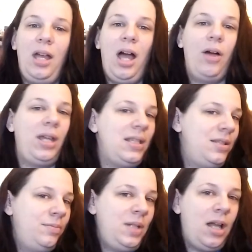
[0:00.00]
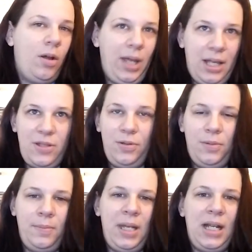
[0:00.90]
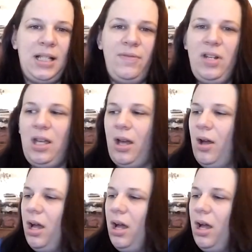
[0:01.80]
I'll get to them and I'll answer them in my next video.